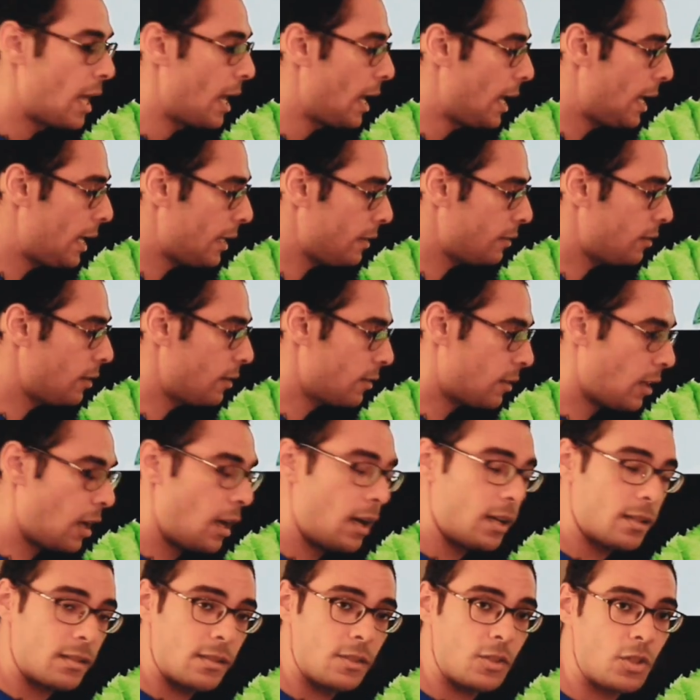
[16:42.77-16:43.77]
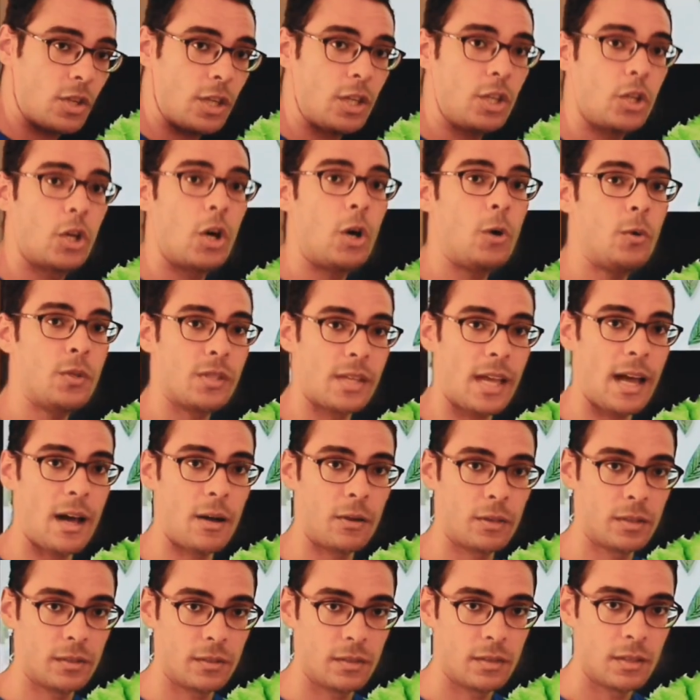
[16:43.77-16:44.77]
and the oxygen goes
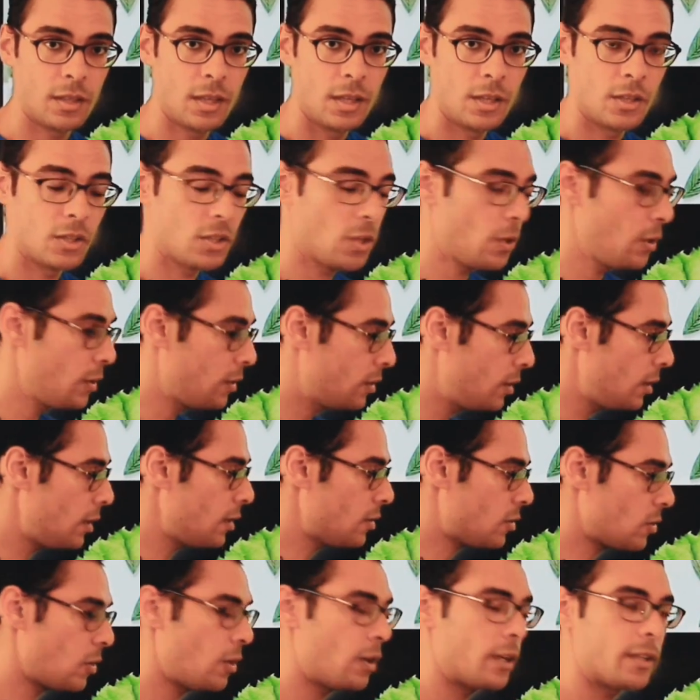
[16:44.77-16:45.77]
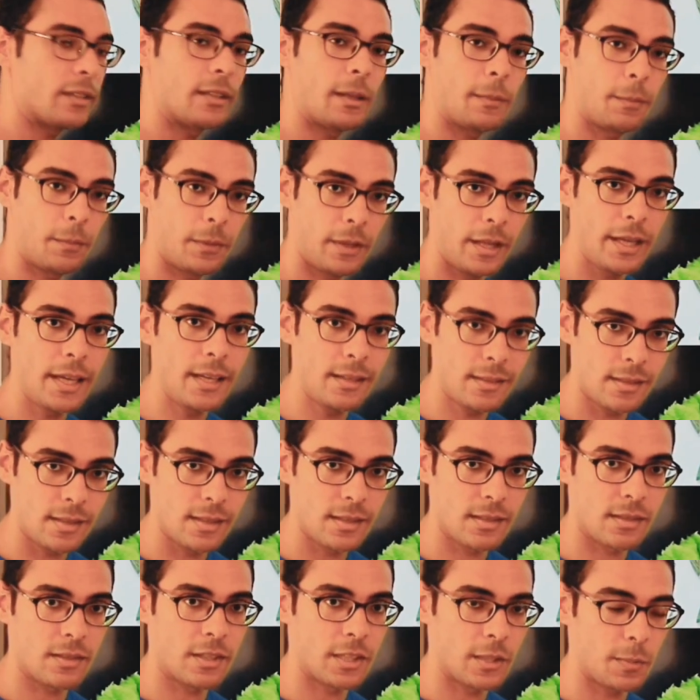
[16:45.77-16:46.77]
out. So these are the
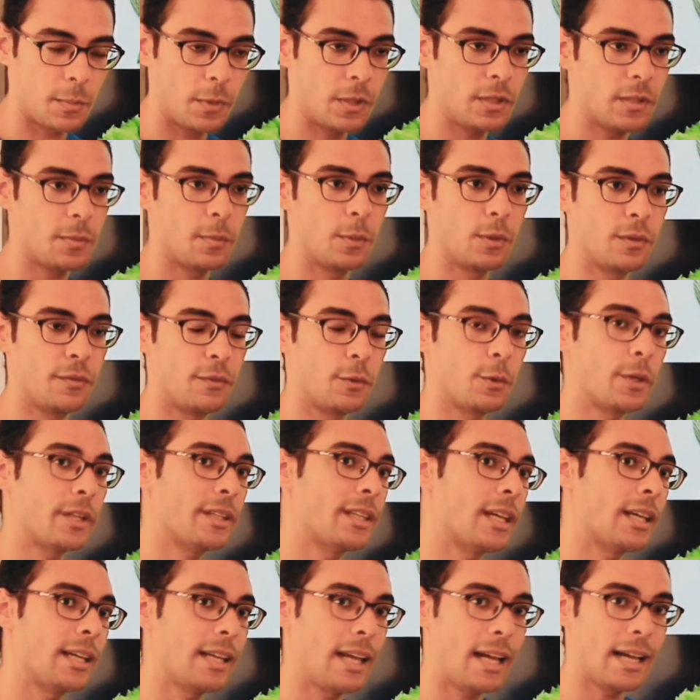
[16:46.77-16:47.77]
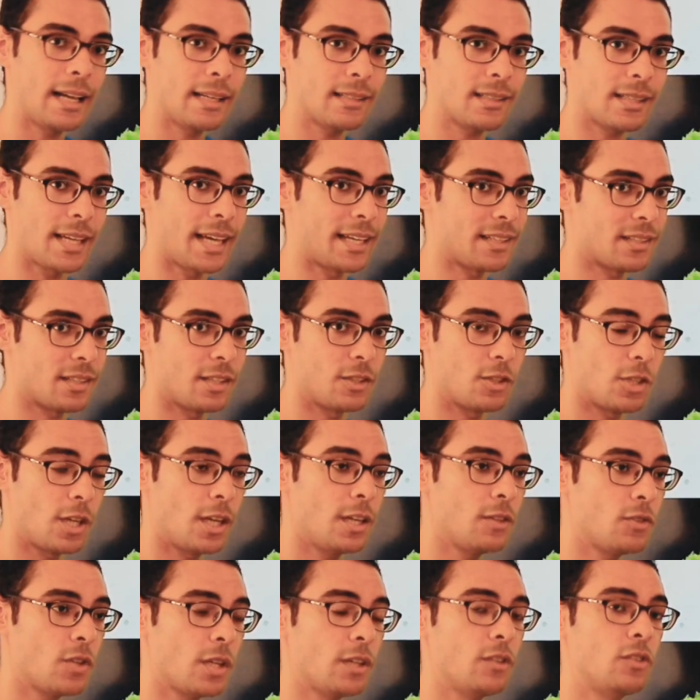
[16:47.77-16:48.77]
places responsible for the gas
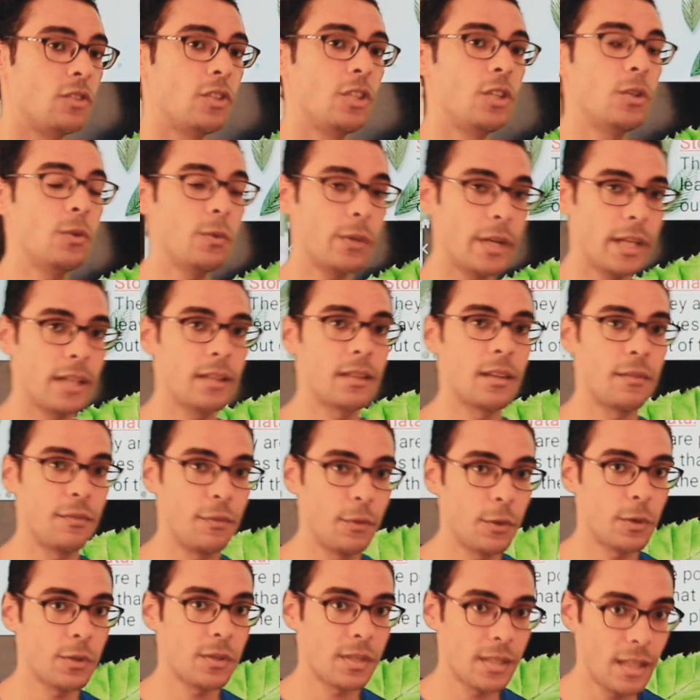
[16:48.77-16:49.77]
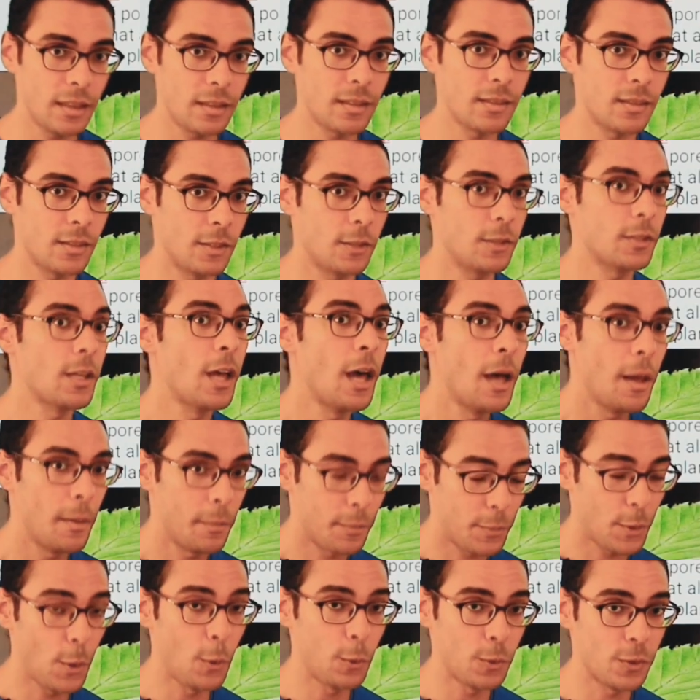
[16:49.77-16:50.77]
exchanging during the photosynthesis
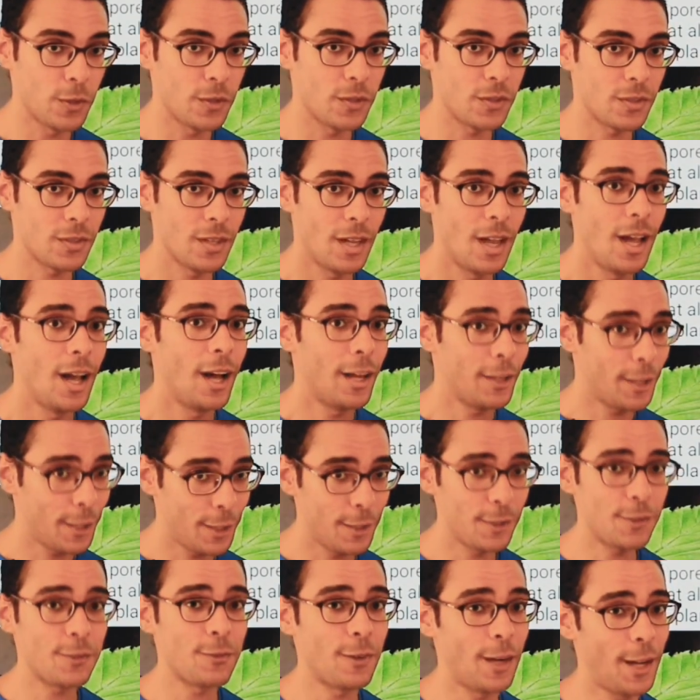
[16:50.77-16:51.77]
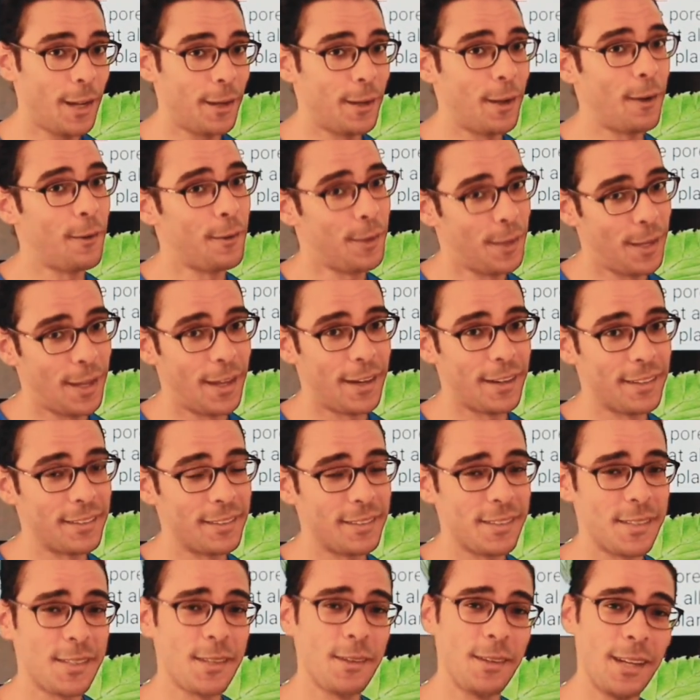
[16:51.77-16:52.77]
process. And I guess right now you got it.
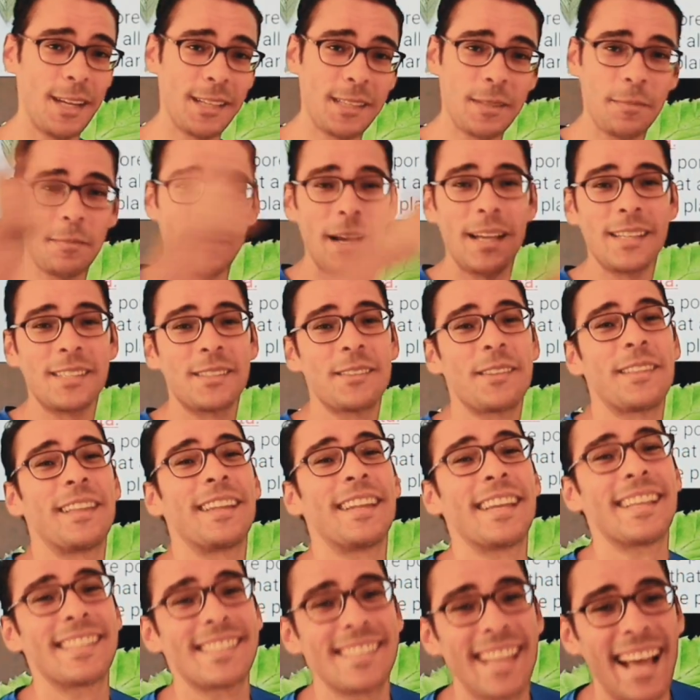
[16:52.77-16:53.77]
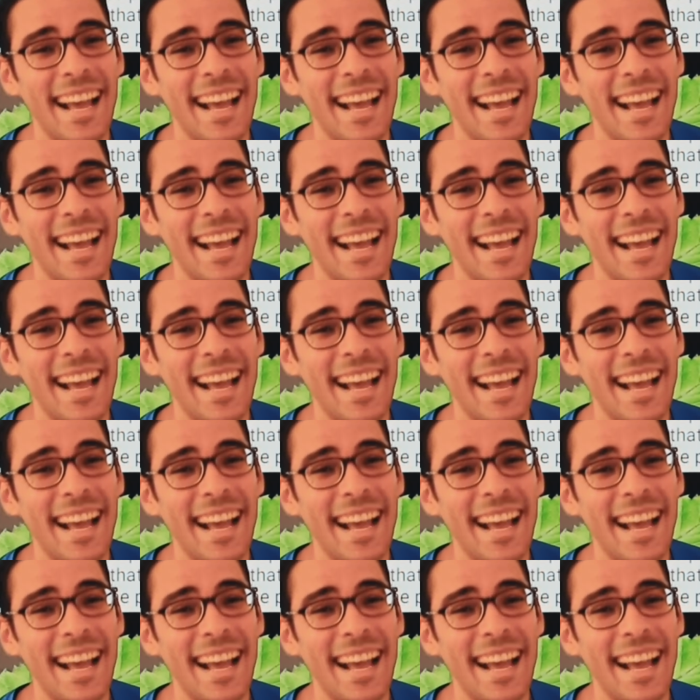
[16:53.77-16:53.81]
So let's pass to the next